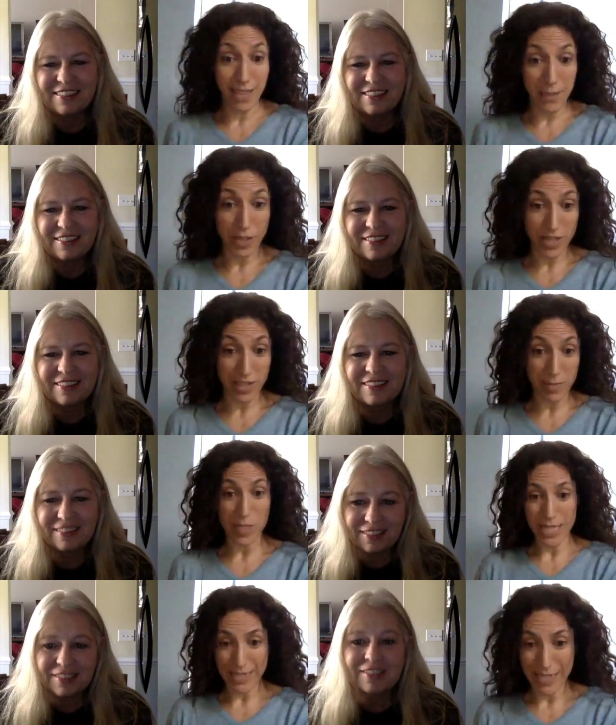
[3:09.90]
Speaker 1: love with the
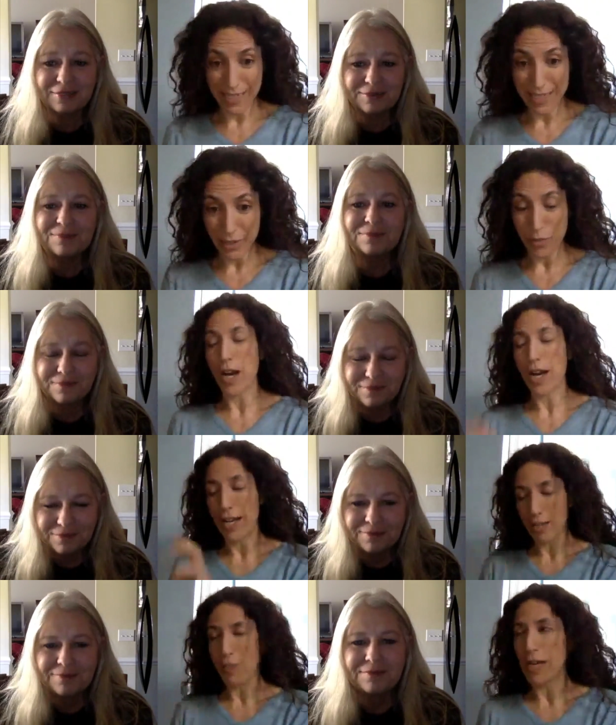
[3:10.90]
community, and I can tell you
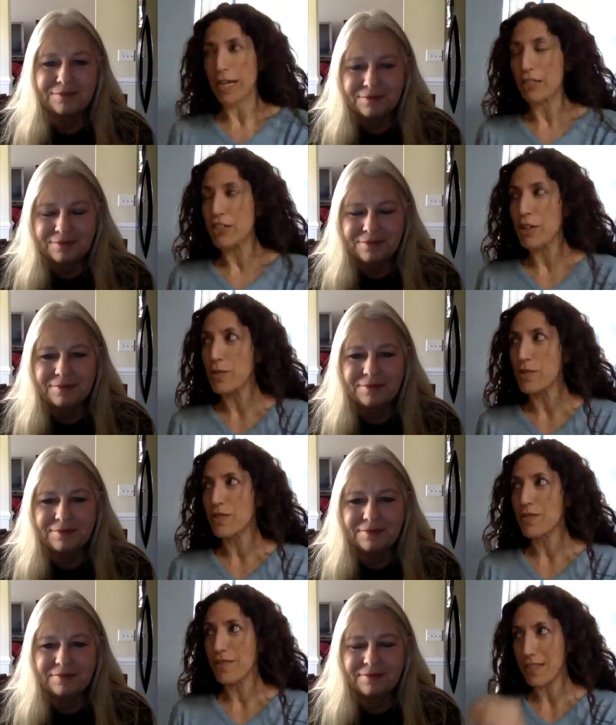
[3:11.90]
why and why I
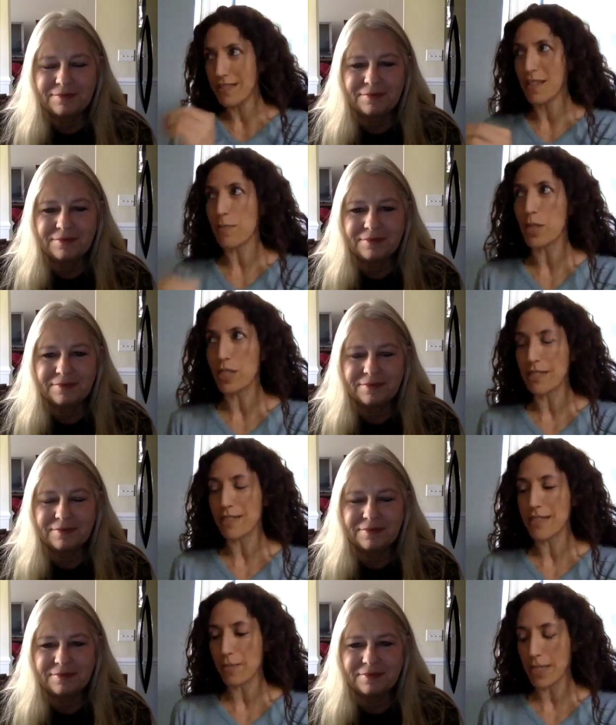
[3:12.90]
chose this community to
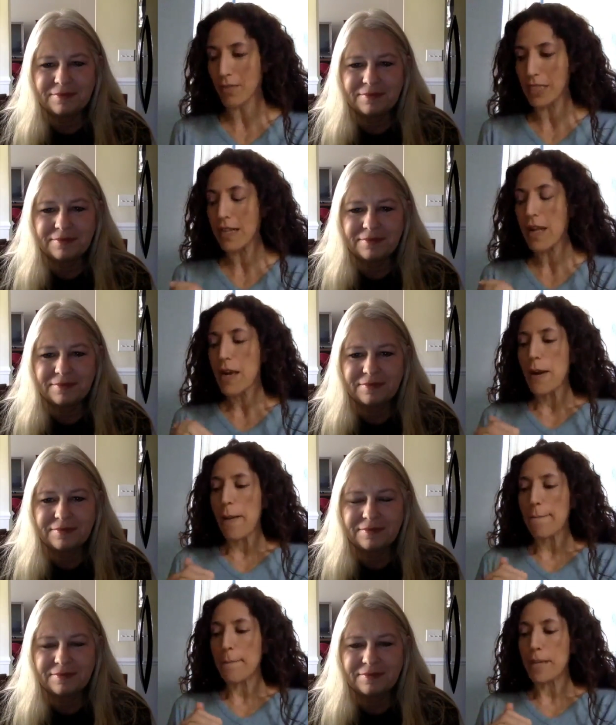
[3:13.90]
set my novel in.
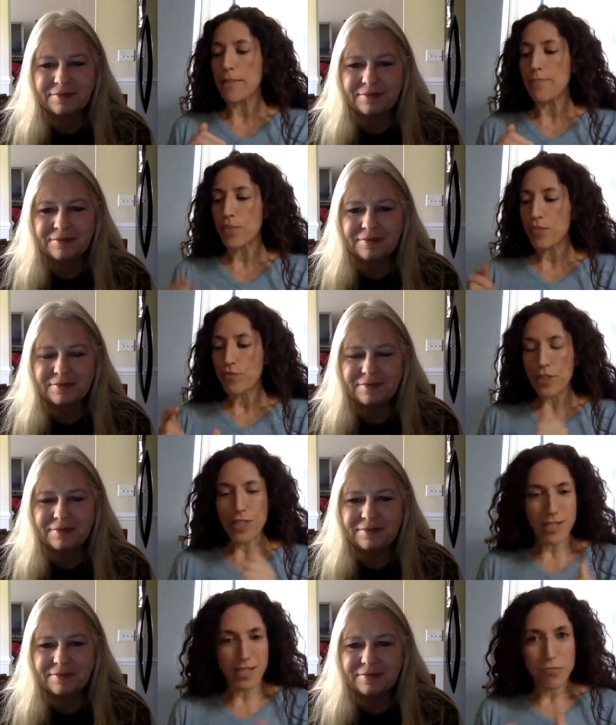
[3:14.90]
But for
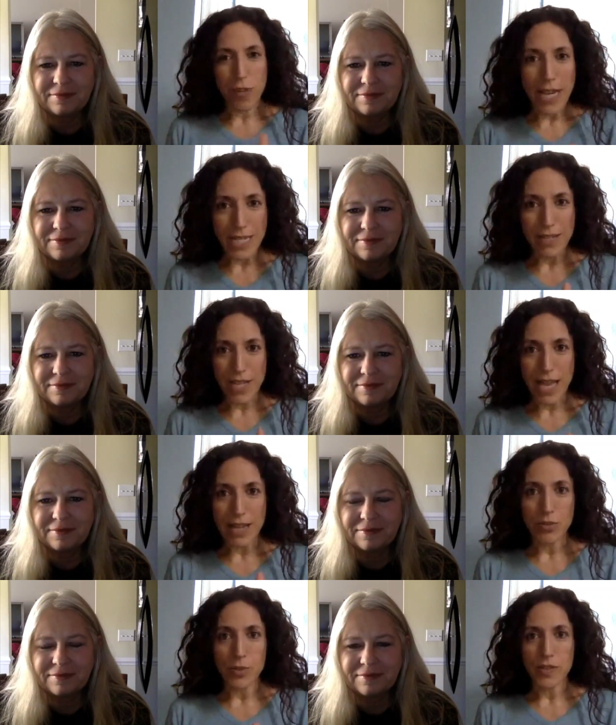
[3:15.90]
the writing of the
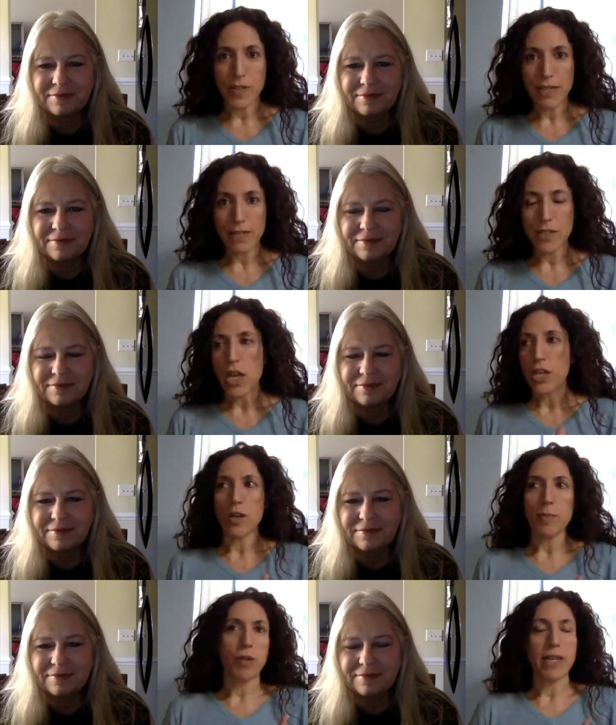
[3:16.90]
actual scenes, you
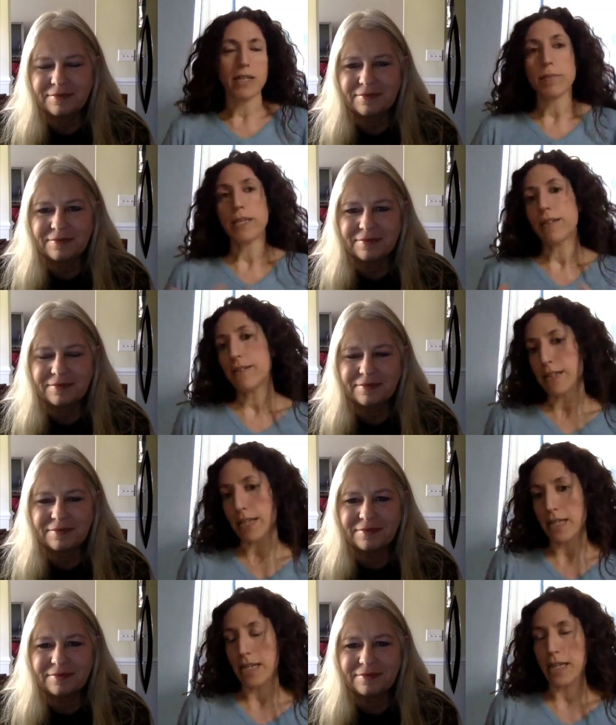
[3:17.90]
know, I'd be writing a meal
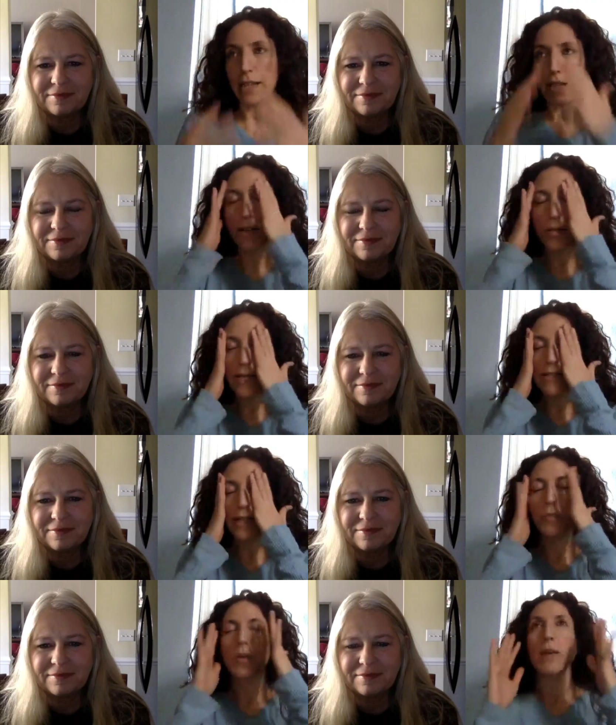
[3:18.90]
scene, and I think, oh, wait a
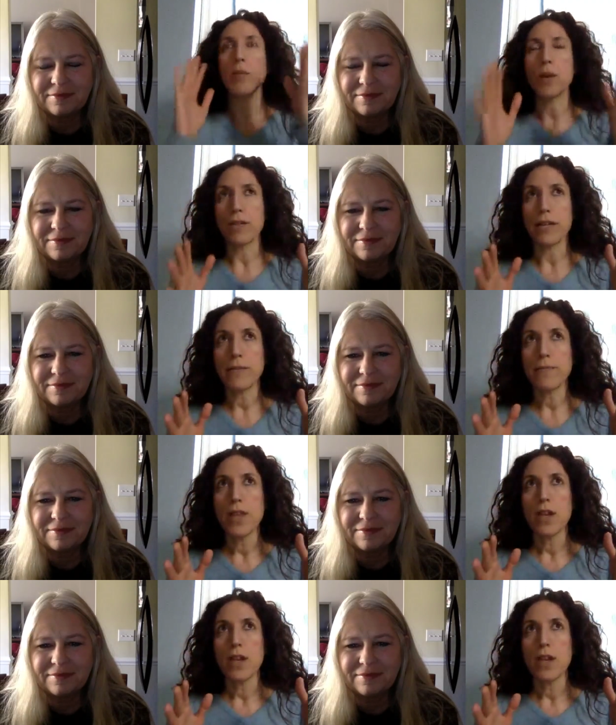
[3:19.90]
second, what are they wearing?